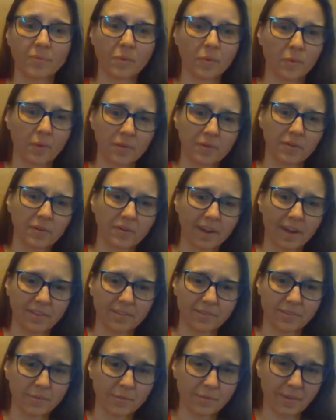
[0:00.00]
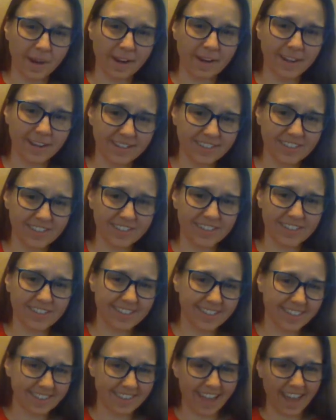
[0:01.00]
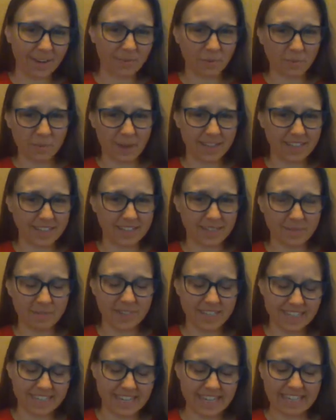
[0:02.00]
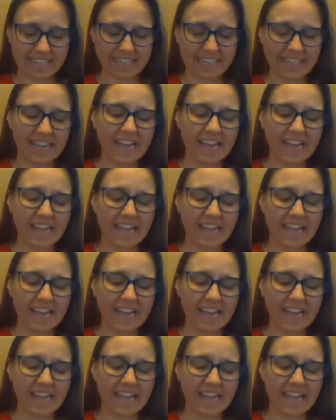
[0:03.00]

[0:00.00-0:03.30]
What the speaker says: Whether or not they're the right answers, that remains to be seen.